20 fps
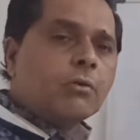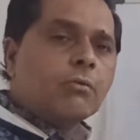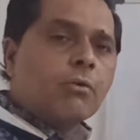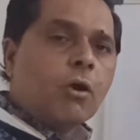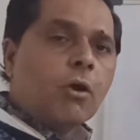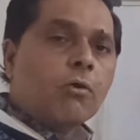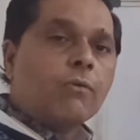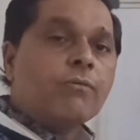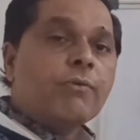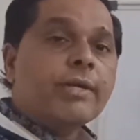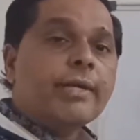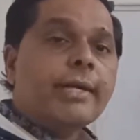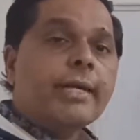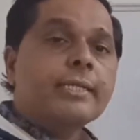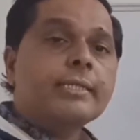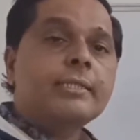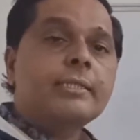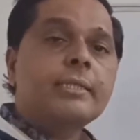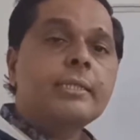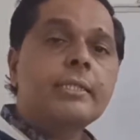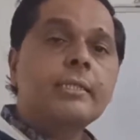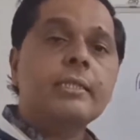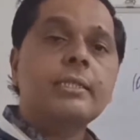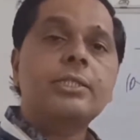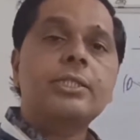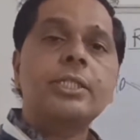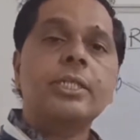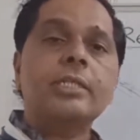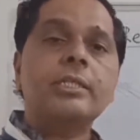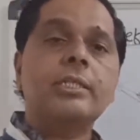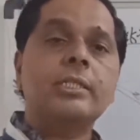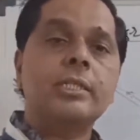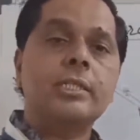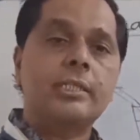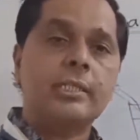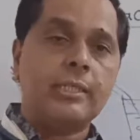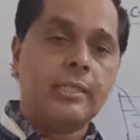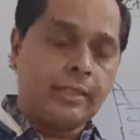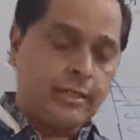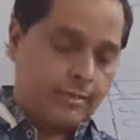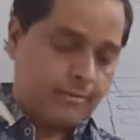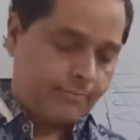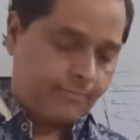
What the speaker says: or we can see the changes here.